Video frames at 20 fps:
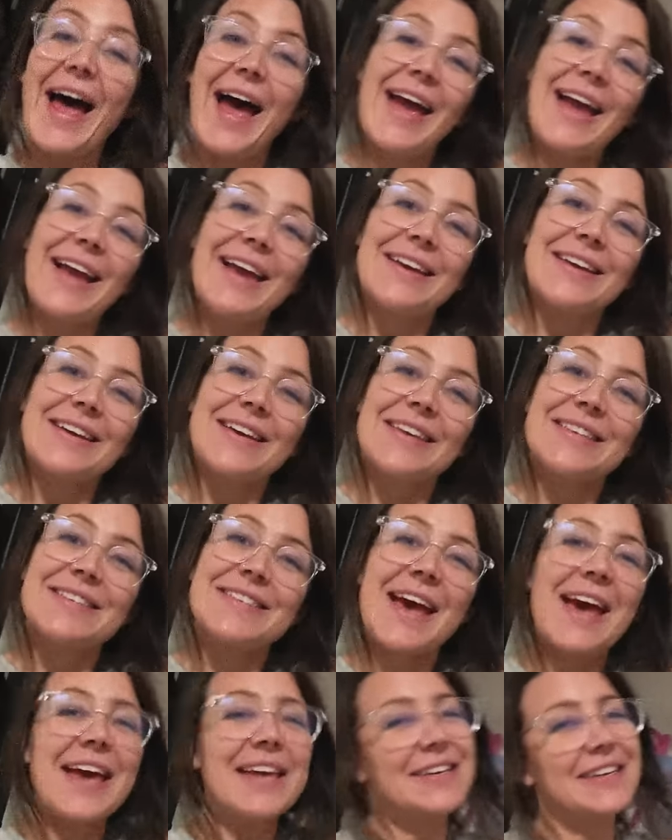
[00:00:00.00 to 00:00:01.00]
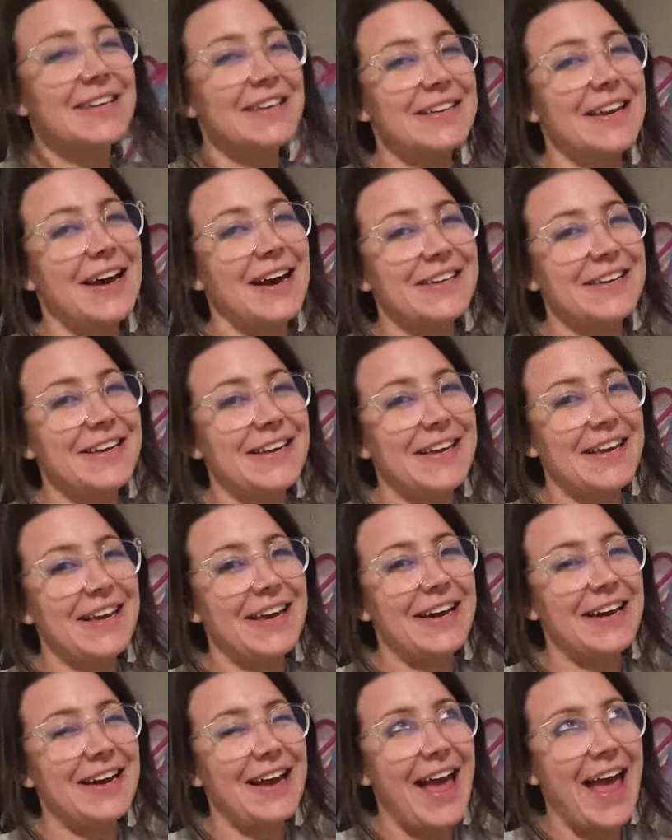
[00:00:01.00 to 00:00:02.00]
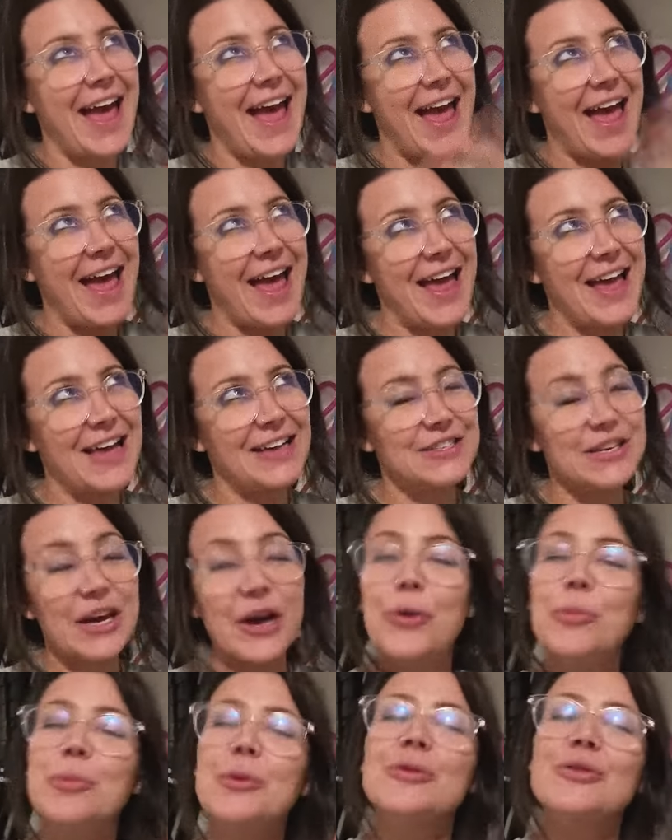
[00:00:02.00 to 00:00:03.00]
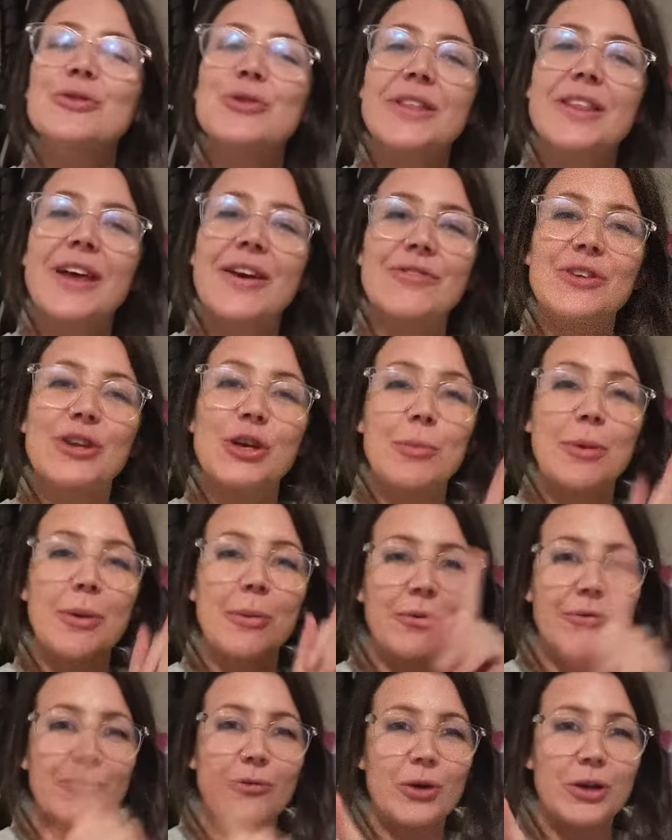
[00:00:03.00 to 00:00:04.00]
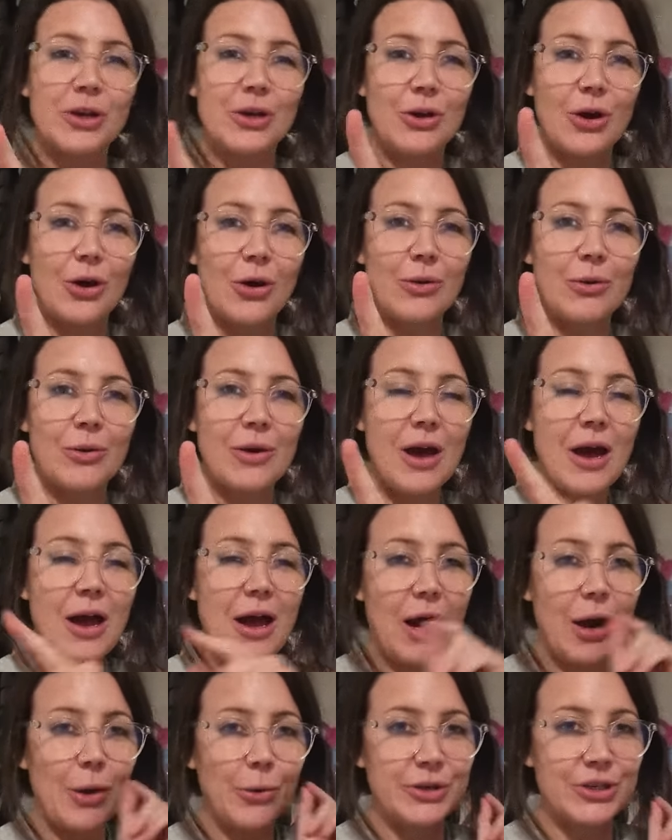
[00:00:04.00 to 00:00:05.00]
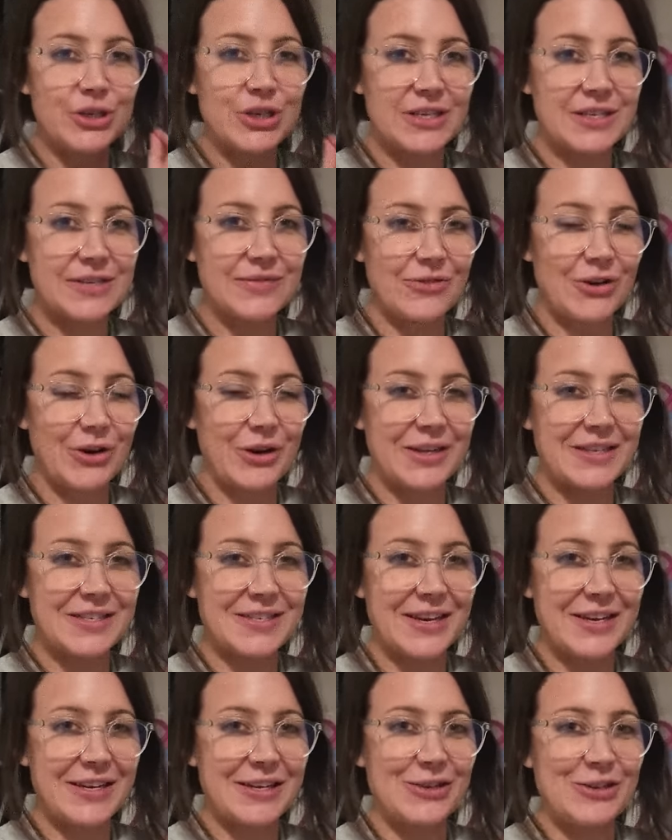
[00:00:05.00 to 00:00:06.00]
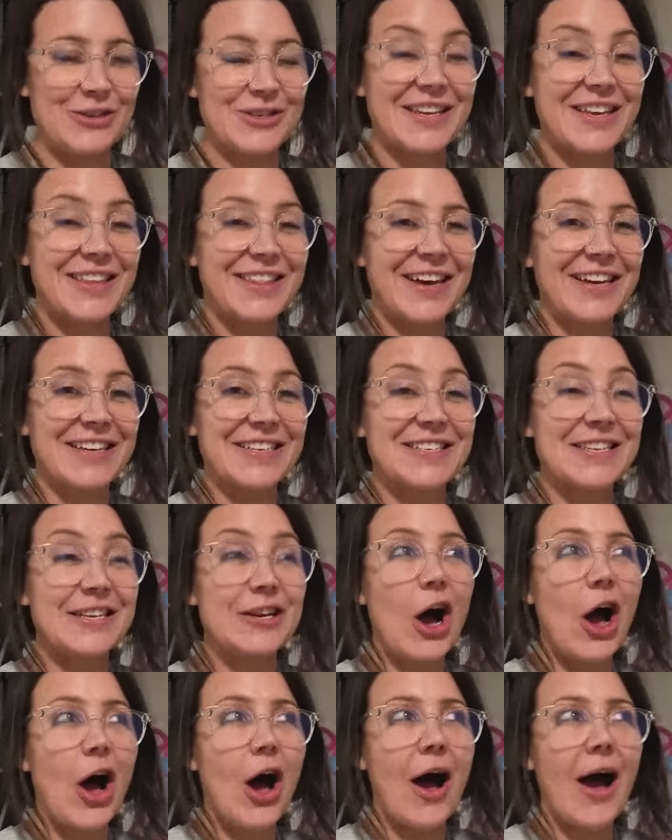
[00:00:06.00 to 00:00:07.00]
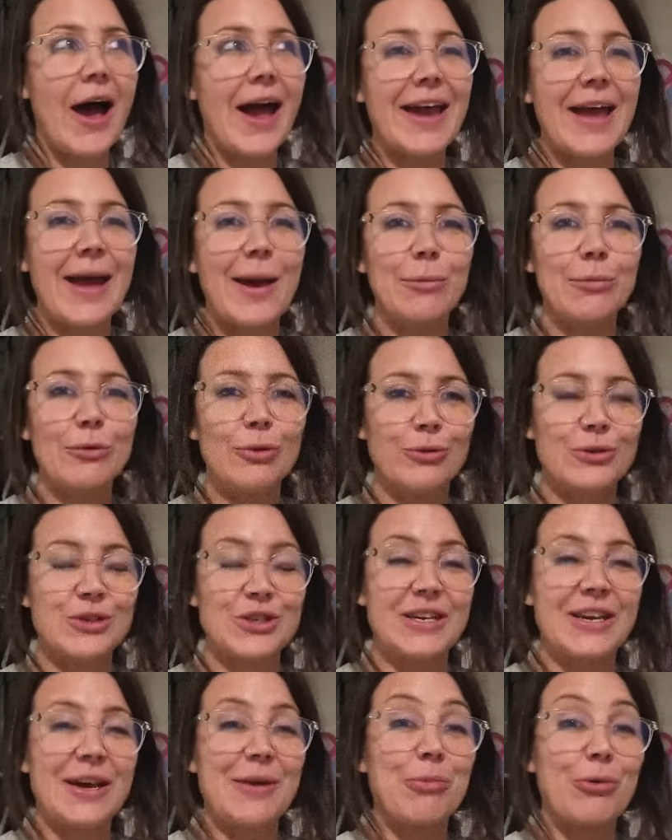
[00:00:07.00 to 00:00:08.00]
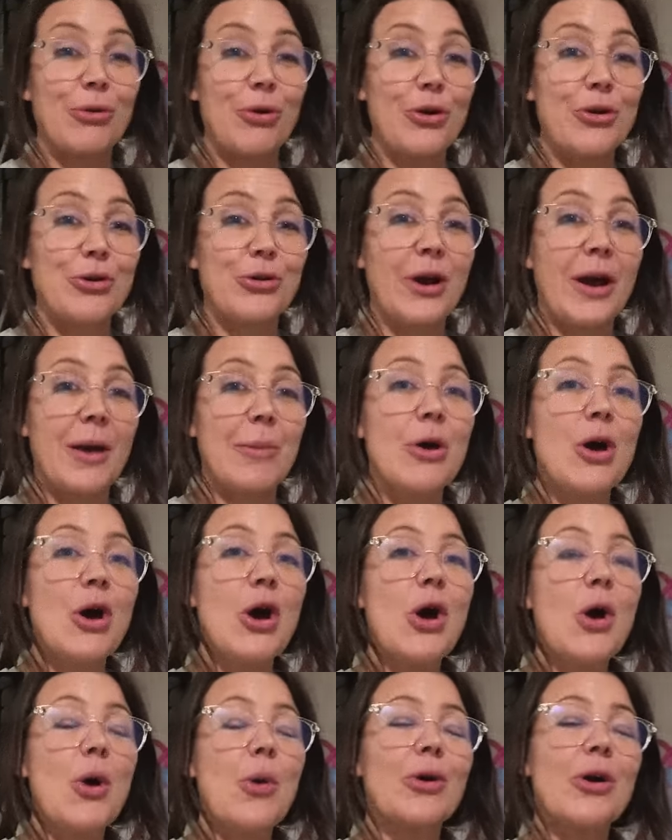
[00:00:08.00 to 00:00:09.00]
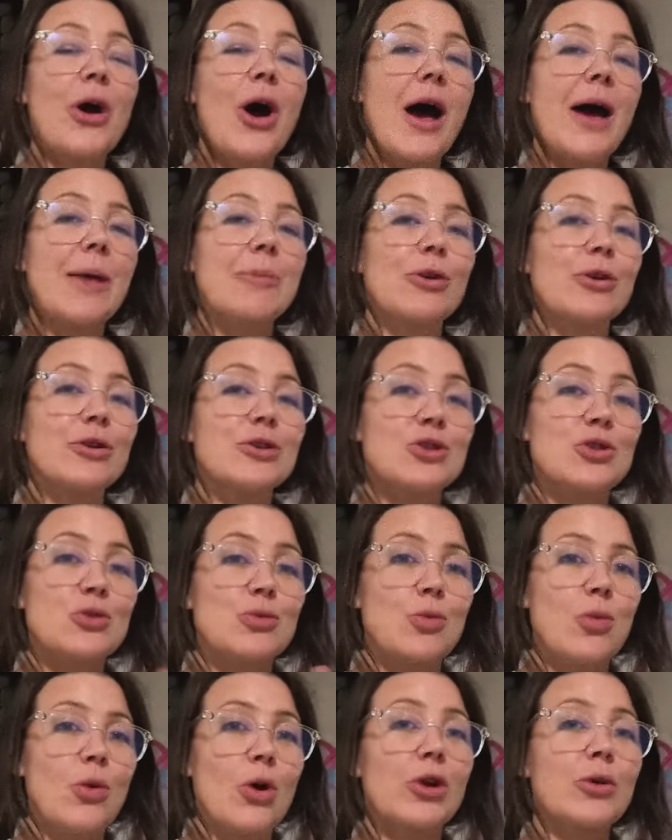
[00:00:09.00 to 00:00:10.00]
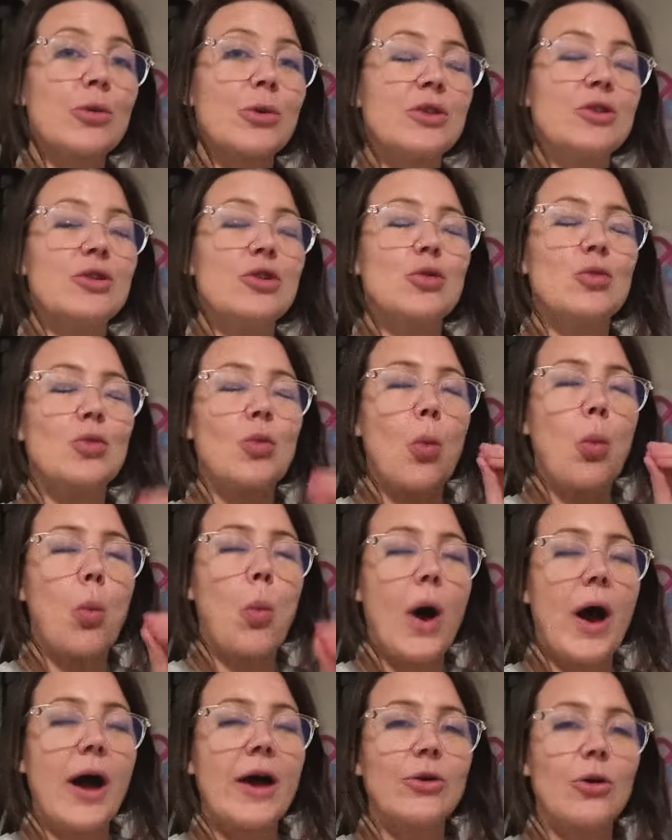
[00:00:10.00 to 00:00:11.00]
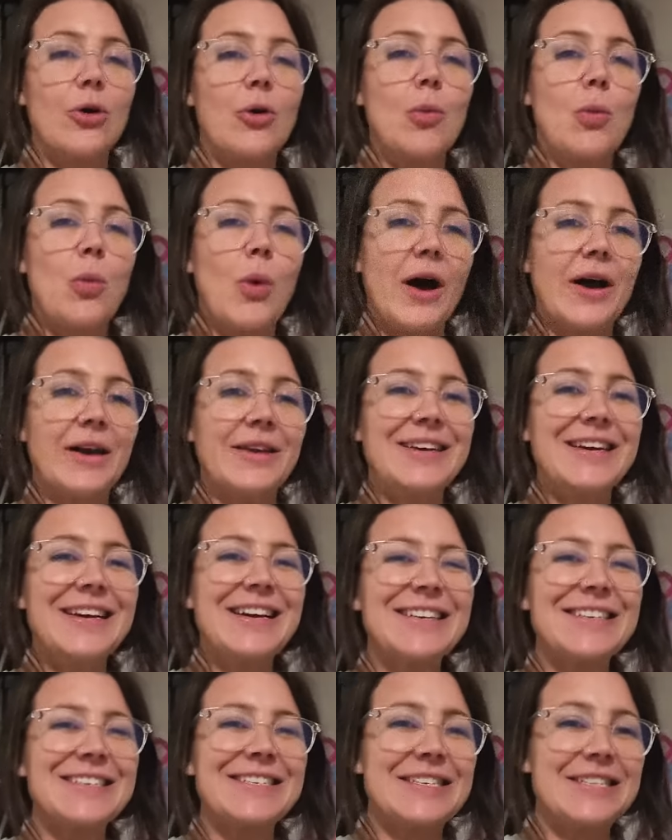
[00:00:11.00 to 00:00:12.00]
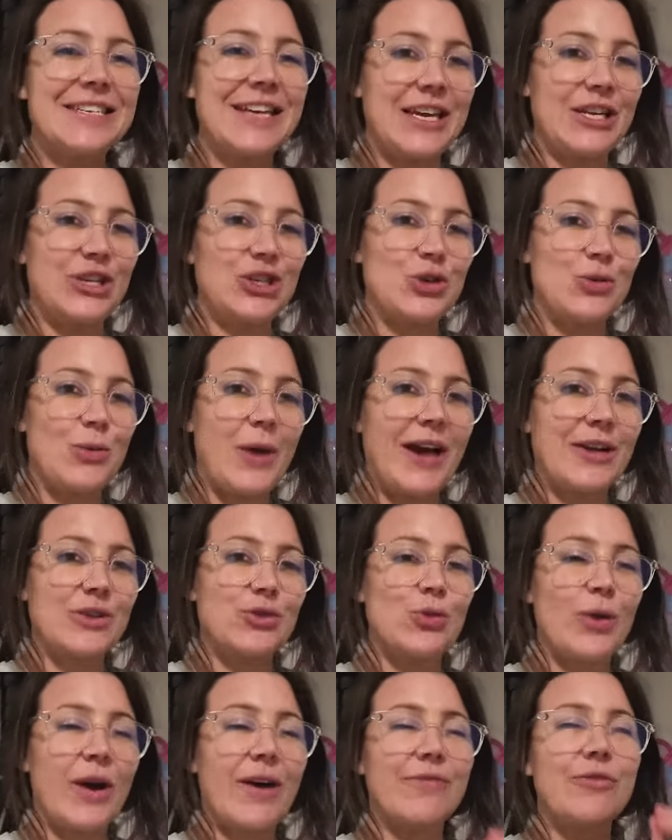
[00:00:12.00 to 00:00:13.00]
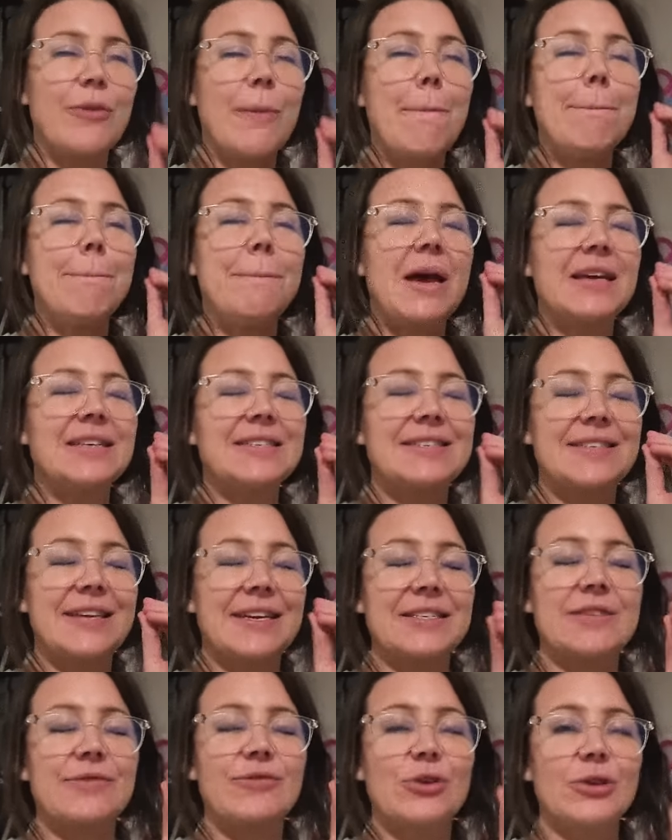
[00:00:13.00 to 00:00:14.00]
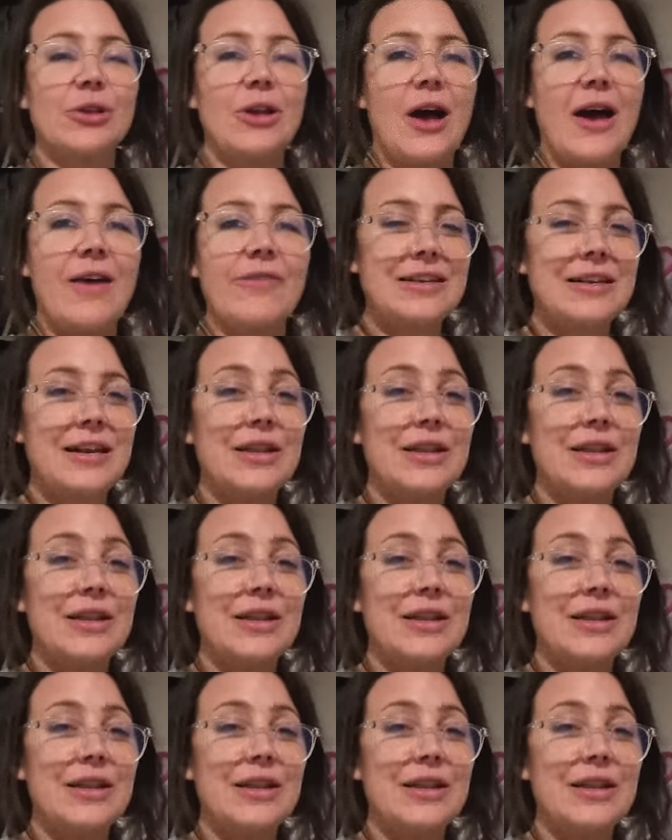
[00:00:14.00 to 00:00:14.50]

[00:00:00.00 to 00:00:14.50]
Hey, it's editing Nadia here, and I hope you enjoyed that video. But before you go, I want to share some very exciting news, and that is that I am launching a program where I'm going to work with you one-on-one to teach you how to have the best sex of your life.